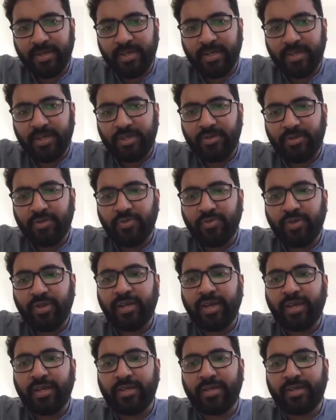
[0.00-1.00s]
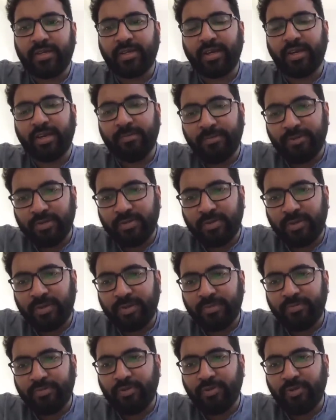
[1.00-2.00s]
You will get inputs from
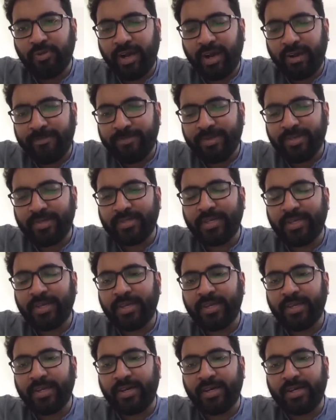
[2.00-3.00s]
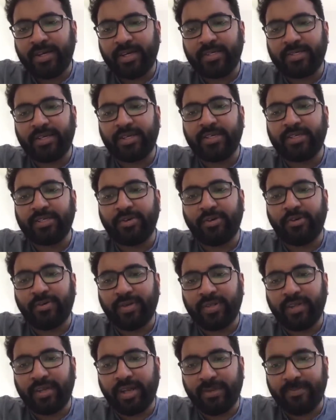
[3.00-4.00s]
people who have been seeing uh, test series over
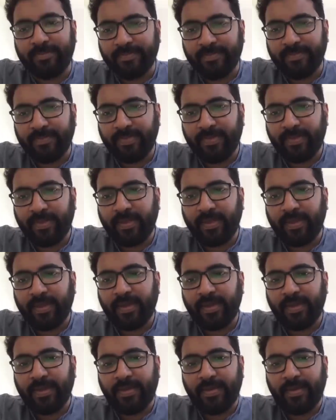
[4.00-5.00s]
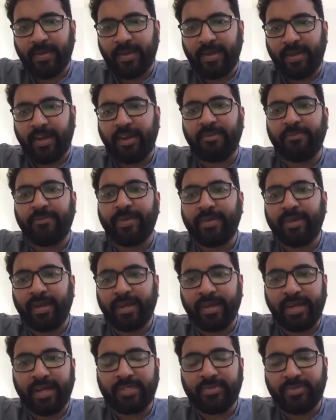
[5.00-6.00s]
the time. I have been
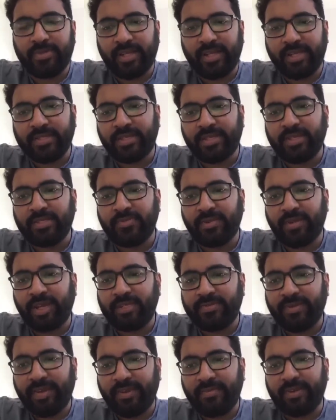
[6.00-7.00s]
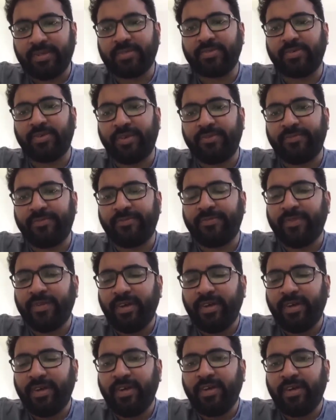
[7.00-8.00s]
engaged with test series for the last five years. So, I've,
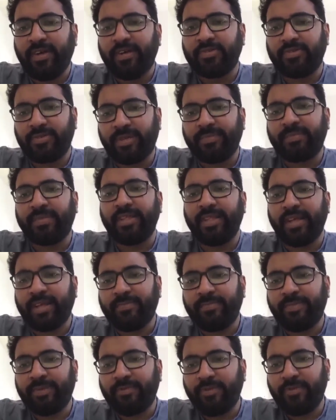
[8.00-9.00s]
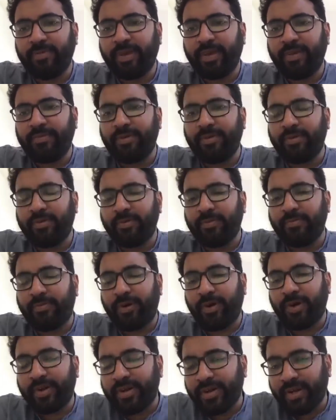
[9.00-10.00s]
so somebody like me would be able to
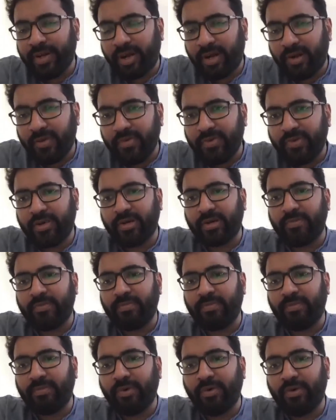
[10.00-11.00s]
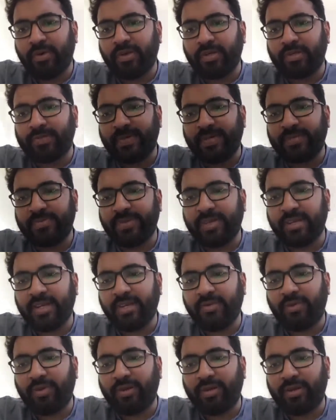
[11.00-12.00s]
point out more specifically
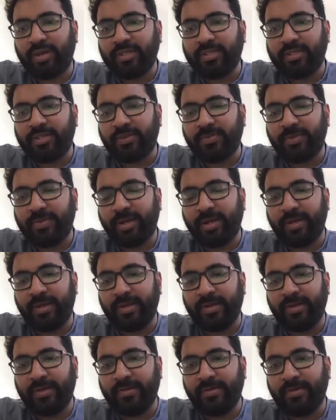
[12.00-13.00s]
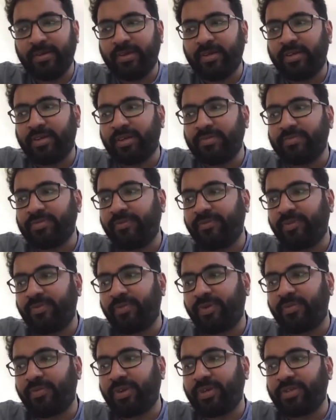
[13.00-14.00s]
what needs to be done in terms of your
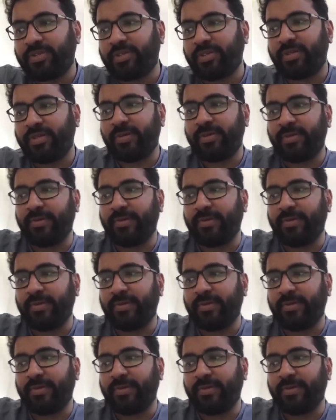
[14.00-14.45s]
preparation.